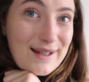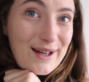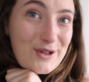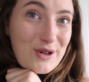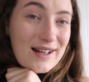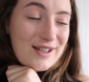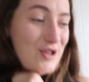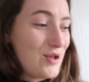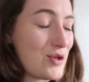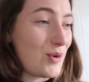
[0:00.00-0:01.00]
sidetracked
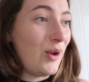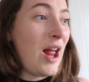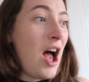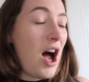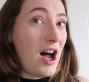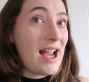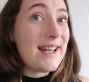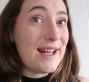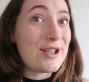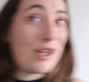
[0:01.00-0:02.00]
as usual. I need